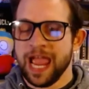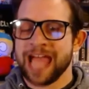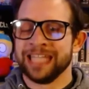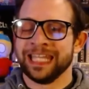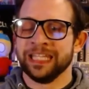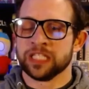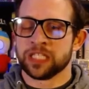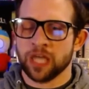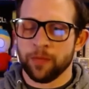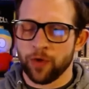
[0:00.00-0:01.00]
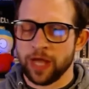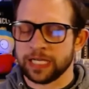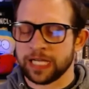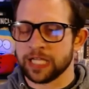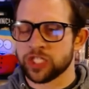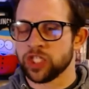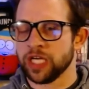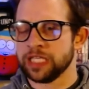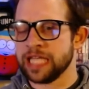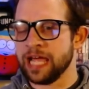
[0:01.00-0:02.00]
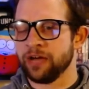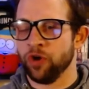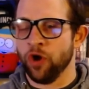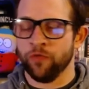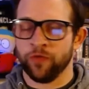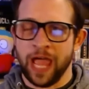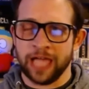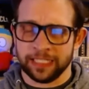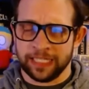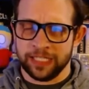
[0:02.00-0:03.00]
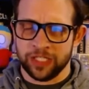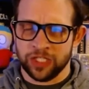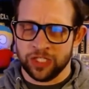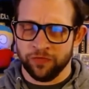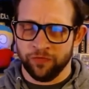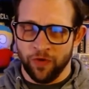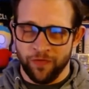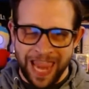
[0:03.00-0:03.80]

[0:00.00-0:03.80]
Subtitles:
and then the subreddit got shut down over allegations of